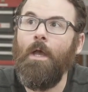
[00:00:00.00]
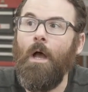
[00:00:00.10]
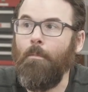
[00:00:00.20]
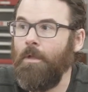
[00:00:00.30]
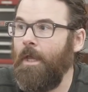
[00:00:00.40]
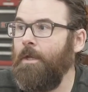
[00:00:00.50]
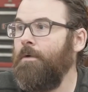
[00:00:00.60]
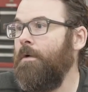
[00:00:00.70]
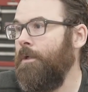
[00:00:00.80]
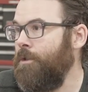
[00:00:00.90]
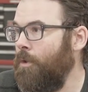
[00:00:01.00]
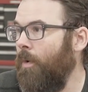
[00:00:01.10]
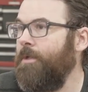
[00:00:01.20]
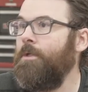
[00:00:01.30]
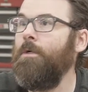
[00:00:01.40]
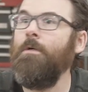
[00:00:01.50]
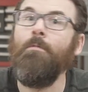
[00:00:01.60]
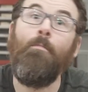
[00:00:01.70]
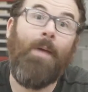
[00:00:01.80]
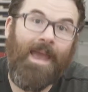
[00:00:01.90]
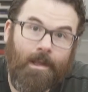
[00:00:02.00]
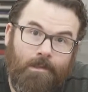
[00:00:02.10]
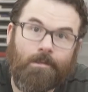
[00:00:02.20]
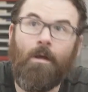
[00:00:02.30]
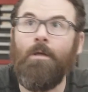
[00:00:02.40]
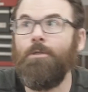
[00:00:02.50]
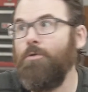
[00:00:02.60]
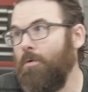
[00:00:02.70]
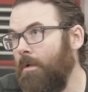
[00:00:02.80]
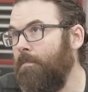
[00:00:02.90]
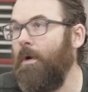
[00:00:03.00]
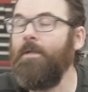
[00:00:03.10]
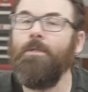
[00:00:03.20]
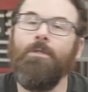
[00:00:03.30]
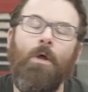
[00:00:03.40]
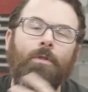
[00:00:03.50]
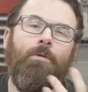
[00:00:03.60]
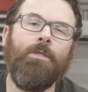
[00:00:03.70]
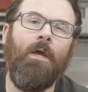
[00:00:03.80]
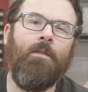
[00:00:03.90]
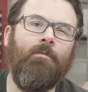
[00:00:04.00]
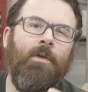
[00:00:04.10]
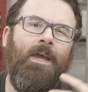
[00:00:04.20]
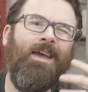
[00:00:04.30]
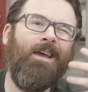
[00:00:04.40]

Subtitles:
A planer, a jointer, bandsaws, drill presses, all those kind of